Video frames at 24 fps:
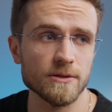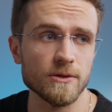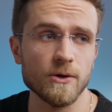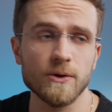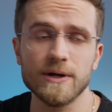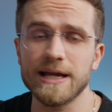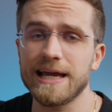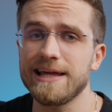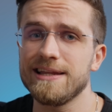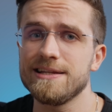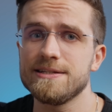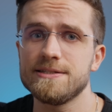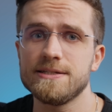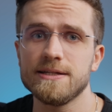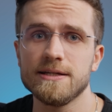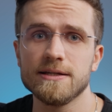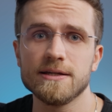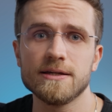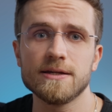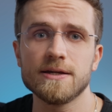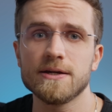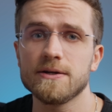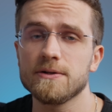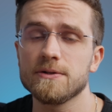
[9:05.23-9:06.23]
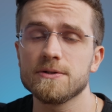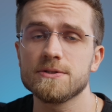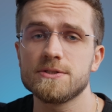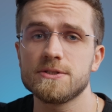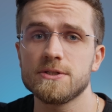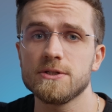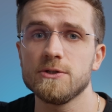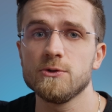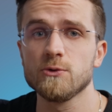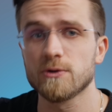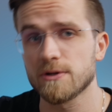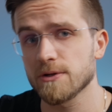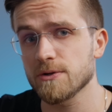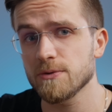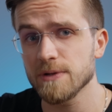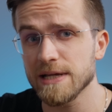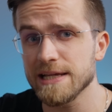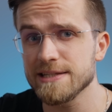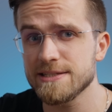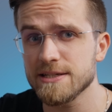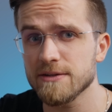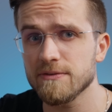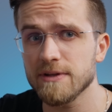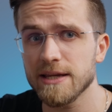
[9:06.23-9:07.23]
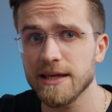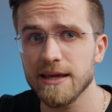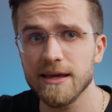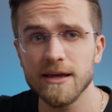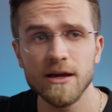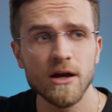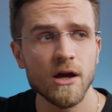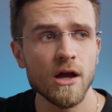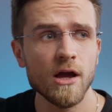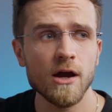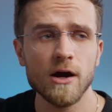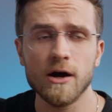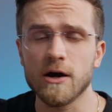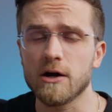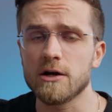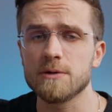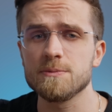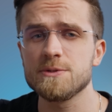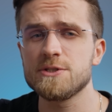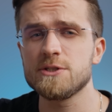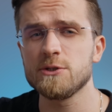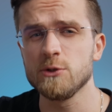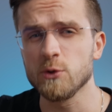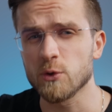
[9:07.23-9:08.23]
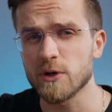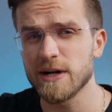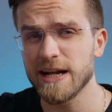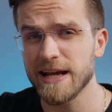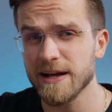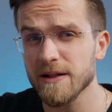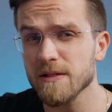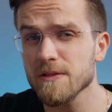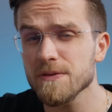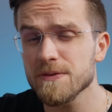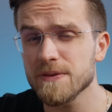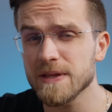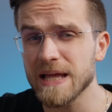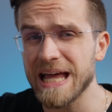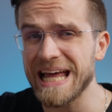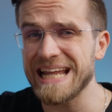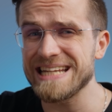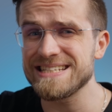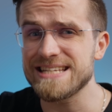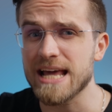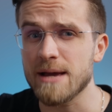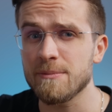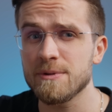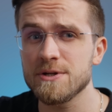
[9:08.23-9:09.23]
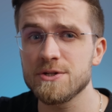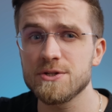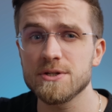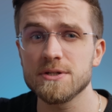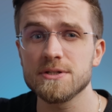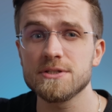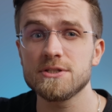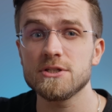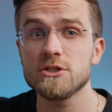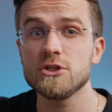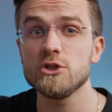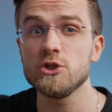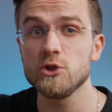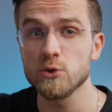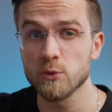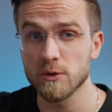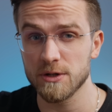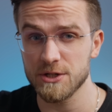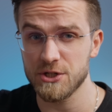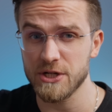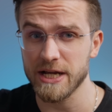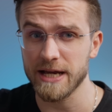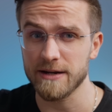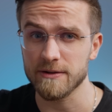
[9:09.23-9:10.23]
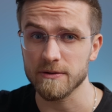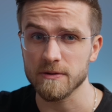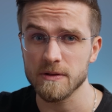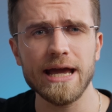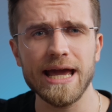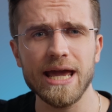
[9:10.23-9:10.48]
Long editing kills your creativity, harms your health, and damages your channel.